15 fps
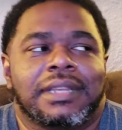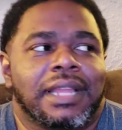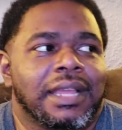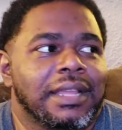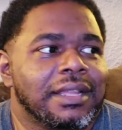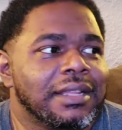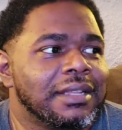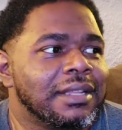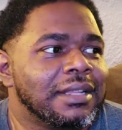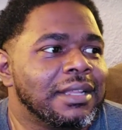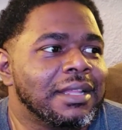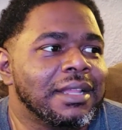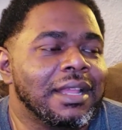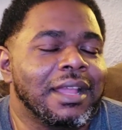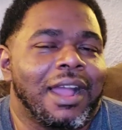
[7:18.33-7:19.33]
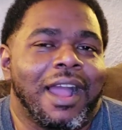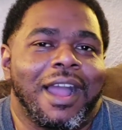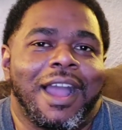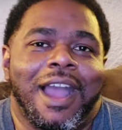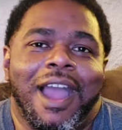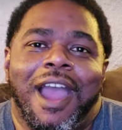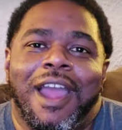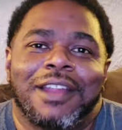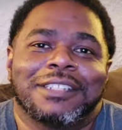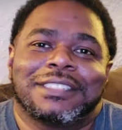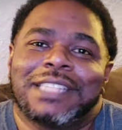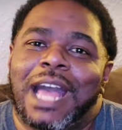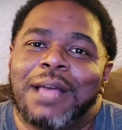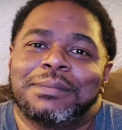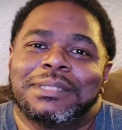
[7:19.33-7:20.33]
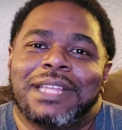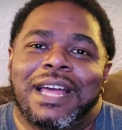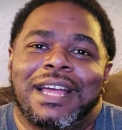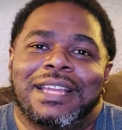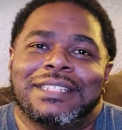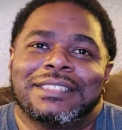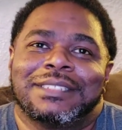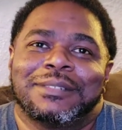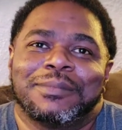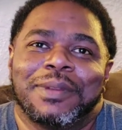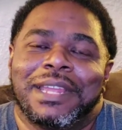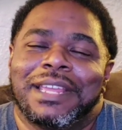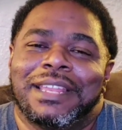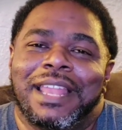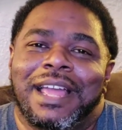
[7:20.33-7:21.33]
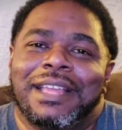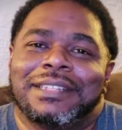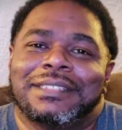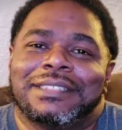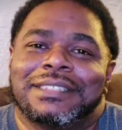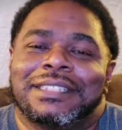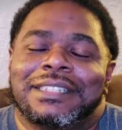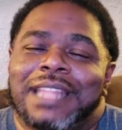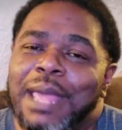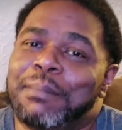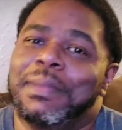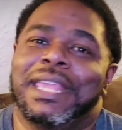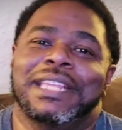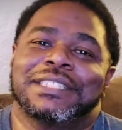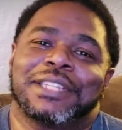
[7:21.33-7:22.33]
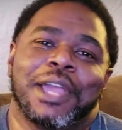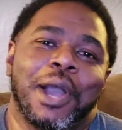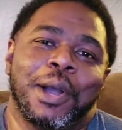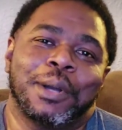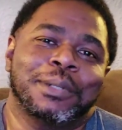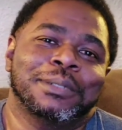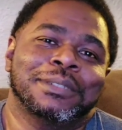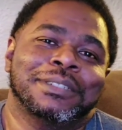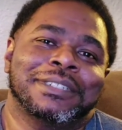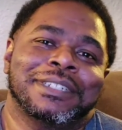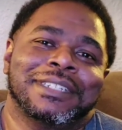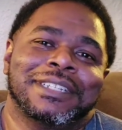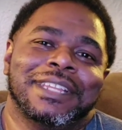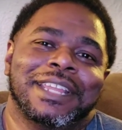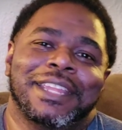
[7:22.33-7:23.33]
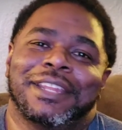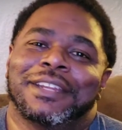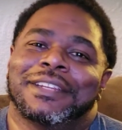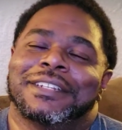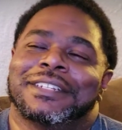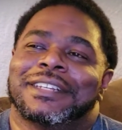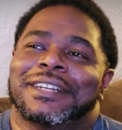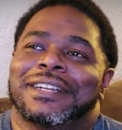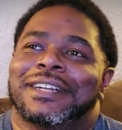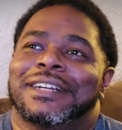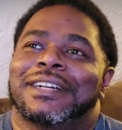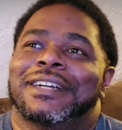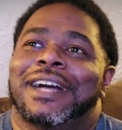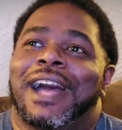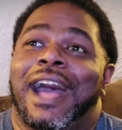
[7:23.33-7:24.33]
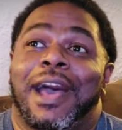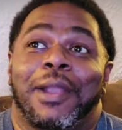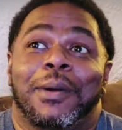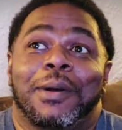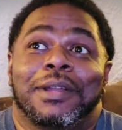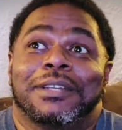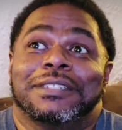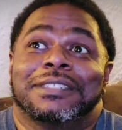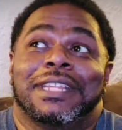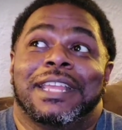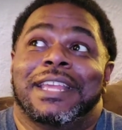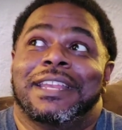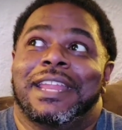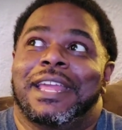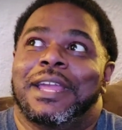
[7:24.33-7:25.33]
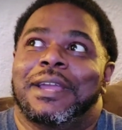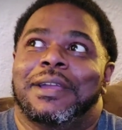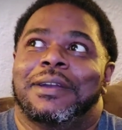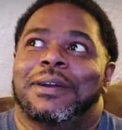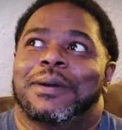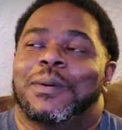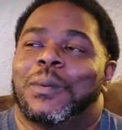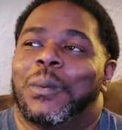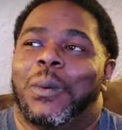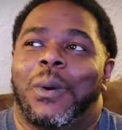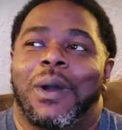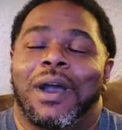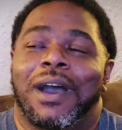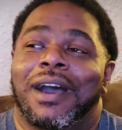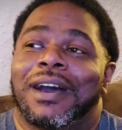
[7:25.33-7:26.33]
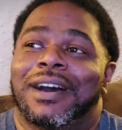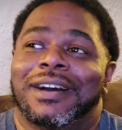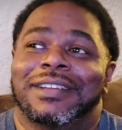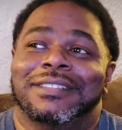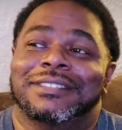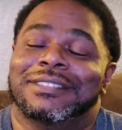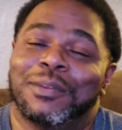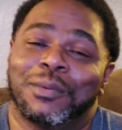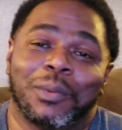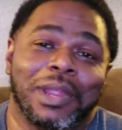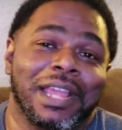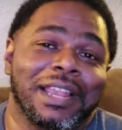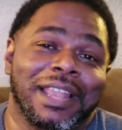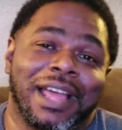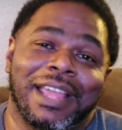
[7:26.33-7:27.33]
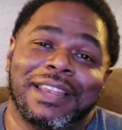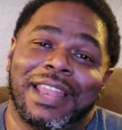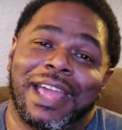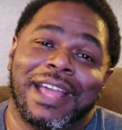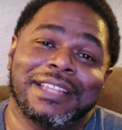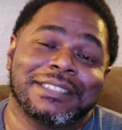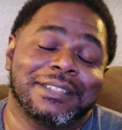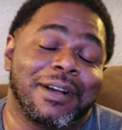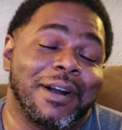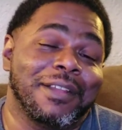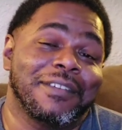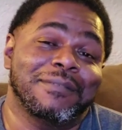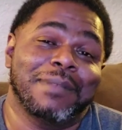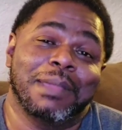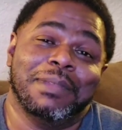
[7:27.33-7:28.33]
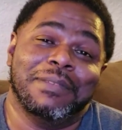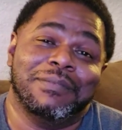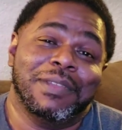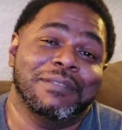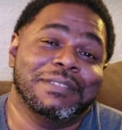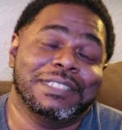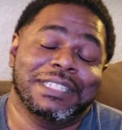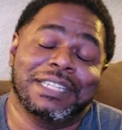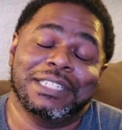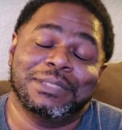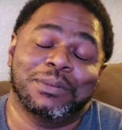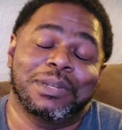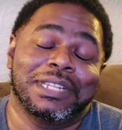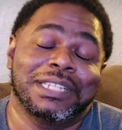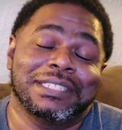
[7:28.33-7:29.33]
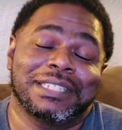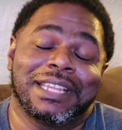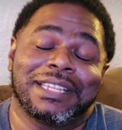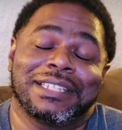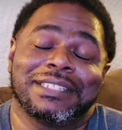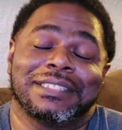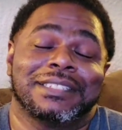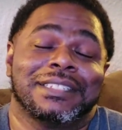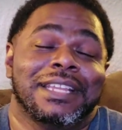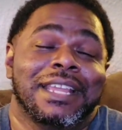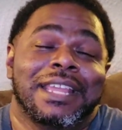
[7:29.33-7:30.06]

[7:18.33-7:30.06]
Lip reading: Like, our stop signs and red lights, that means go here. I don't understand that. The red light lasts all of maybe 15, 20 seconds.